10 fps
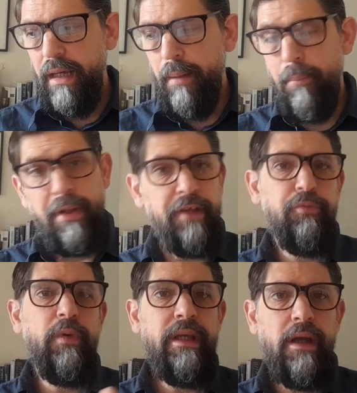But
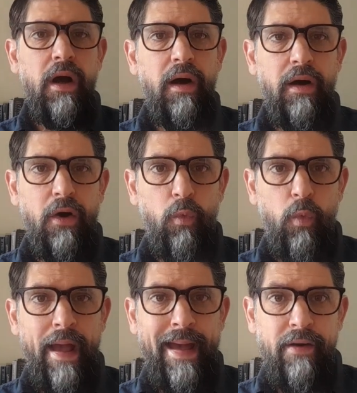if we are
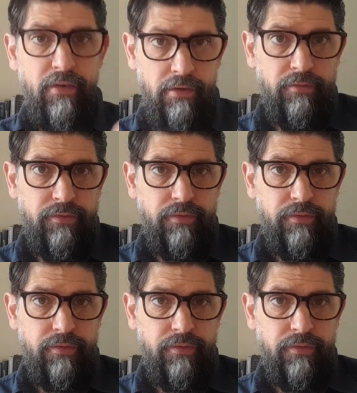aware of